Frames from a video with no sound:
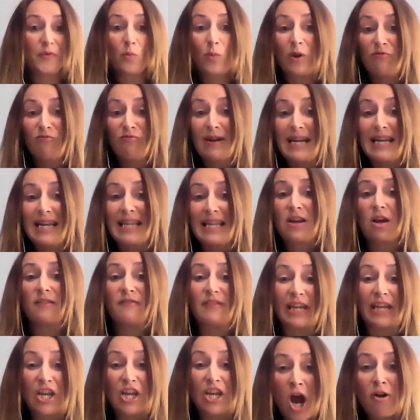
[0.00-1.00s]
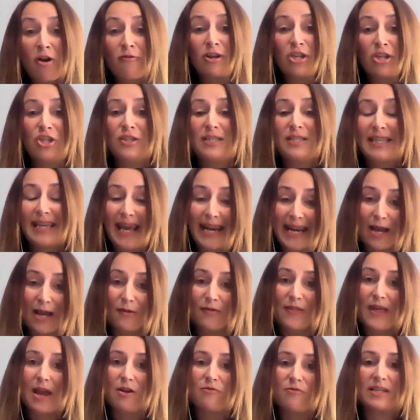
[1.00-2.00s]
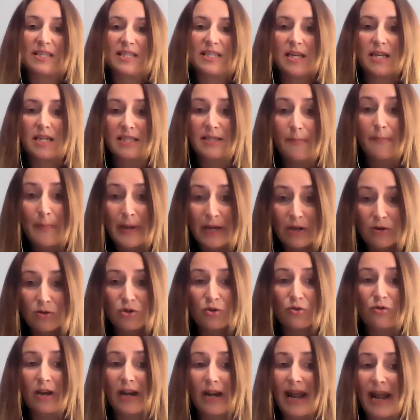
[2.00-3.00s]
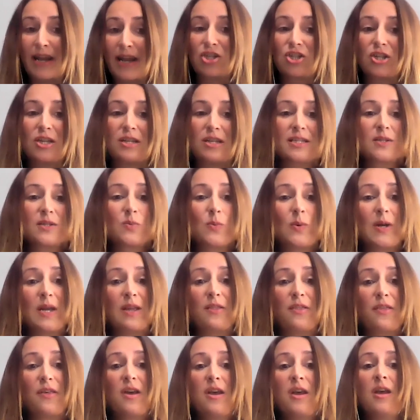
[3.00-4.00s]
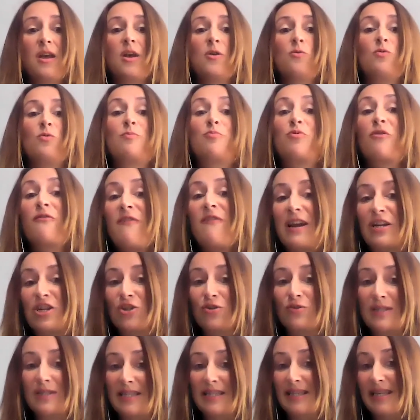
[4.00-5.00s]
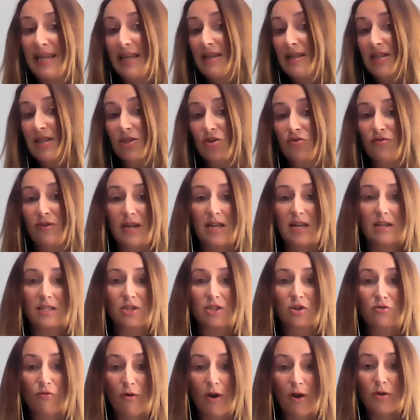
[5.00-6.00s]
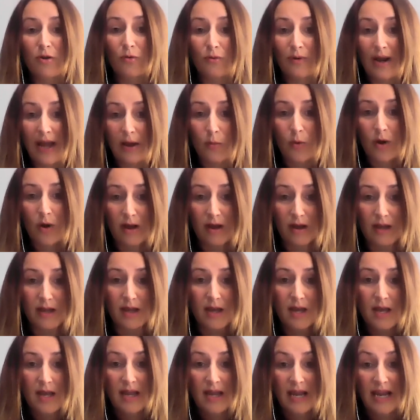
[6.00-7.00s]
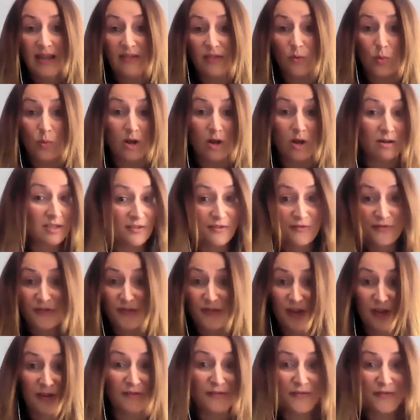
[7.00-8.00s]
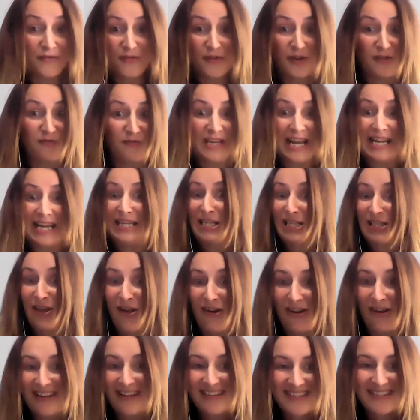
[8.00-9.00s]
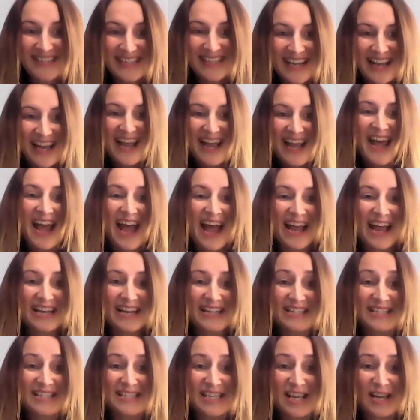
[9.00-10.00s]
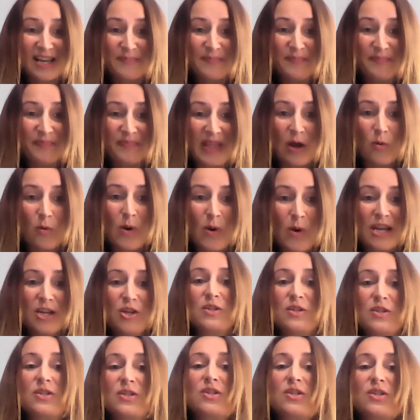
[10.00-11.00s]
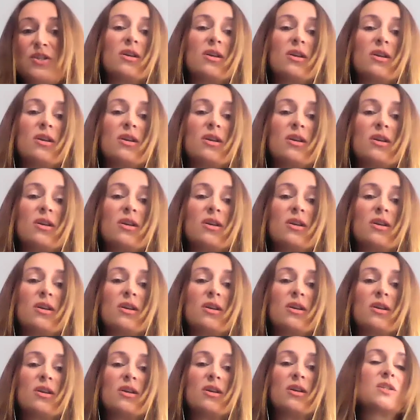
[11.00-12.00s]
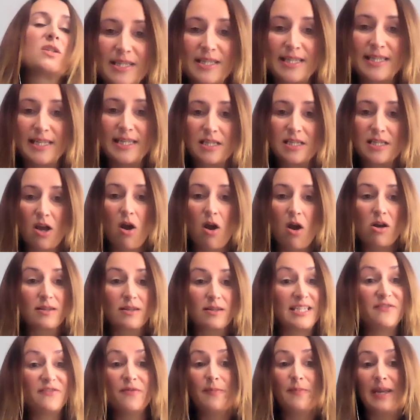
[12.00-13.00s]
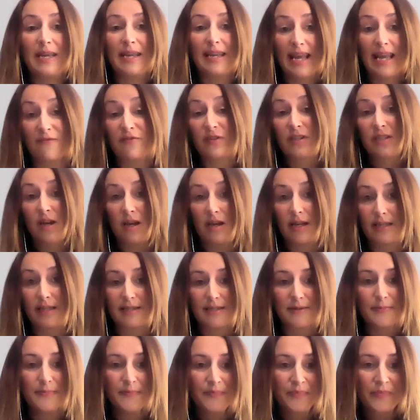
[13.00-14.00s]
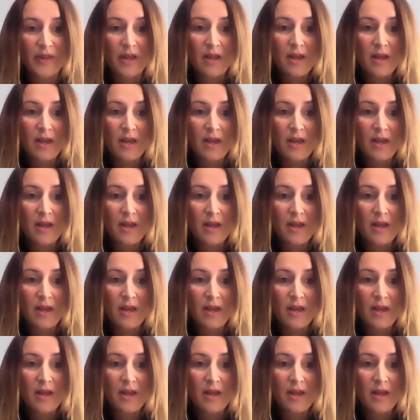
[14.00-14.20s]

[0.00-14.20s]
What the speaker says: We really kind of encourage you to get out there and to build your connections with professionals in the industry and to grow your network in the world of data science. And that way you start opportunities that aren't even being advertised.